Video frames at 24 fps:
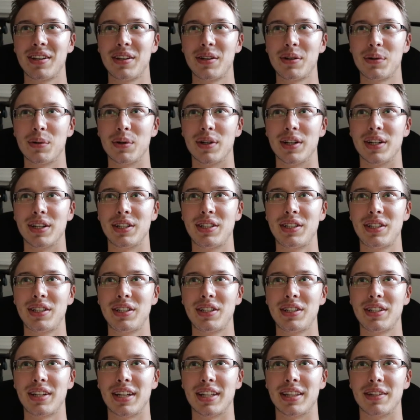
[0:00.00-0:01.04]

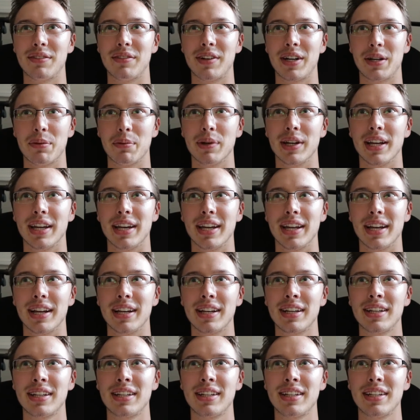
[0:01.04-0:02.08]
which at the very
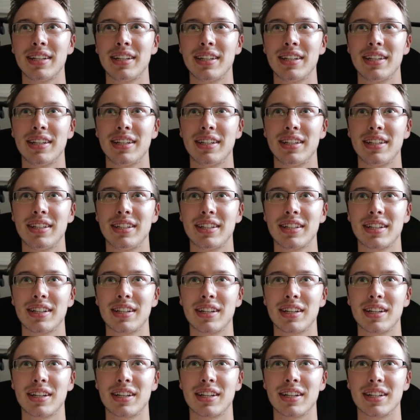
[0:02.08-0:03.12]
beginning
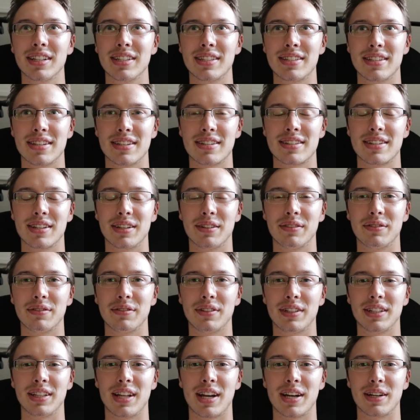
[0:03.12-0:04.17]
consists of
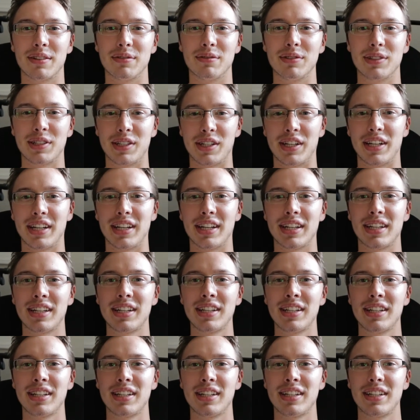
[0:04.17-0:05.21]
a lot of learning
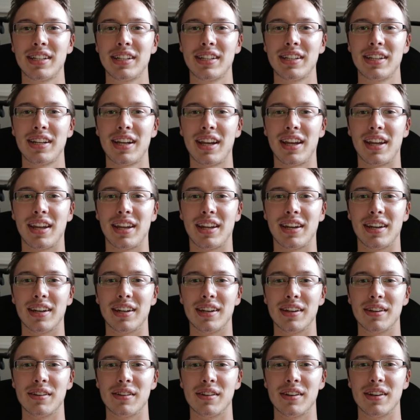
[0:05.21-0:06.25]

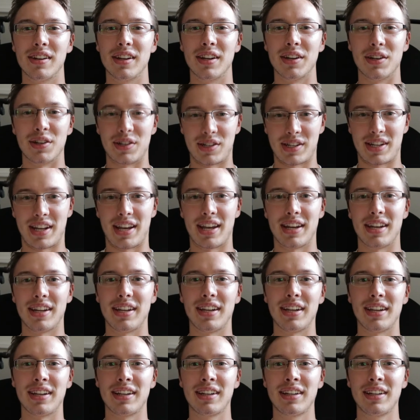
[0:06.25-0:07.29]
and
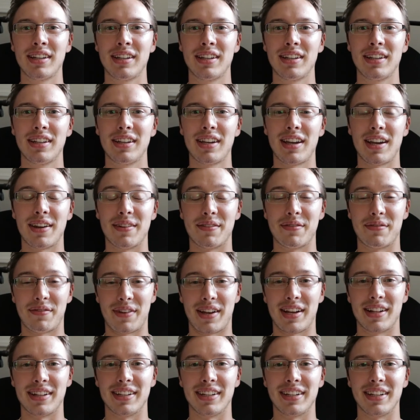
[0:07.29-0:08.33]
understanding and
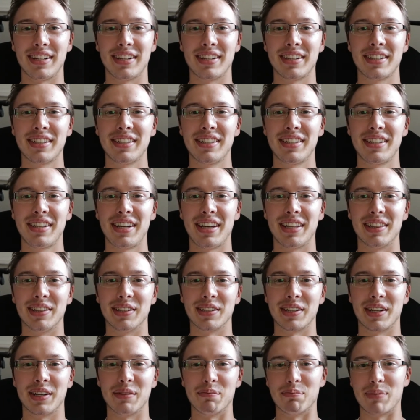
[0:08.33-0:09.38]
failing and
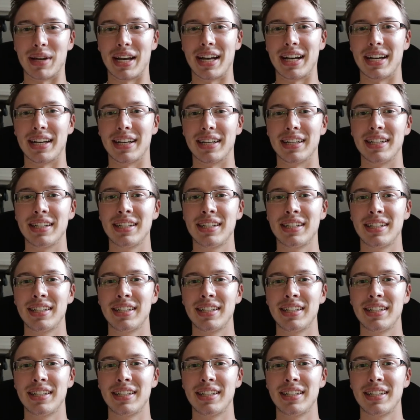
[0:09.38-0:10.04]
looking bad